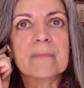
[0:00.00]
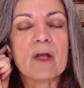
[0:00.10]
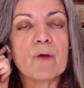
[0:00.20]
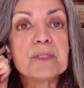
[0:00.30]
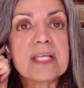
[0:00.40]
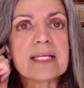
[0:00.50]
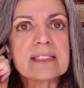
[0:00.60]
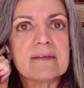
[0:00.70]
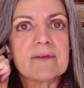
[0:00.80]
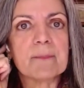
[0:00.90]

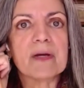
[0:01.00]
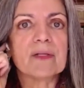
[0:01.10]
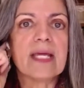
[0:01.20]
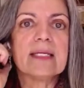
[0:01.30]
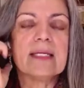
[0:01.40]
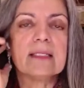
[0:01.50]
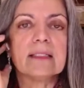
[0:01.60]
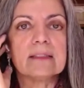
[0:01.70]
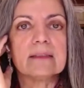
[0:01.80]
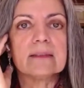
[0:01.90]
obsessive about
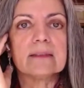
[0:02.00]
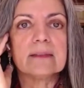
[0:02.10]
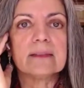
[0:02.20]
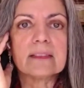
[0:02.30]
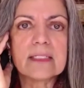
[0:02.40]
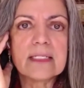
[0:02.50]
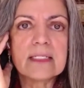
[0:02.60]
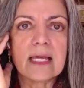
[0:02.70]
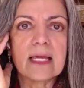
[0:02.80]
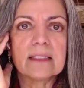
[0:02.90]
getting the
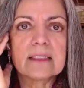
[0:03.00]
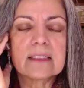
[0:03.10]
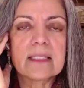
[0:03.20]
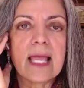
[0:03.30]
details.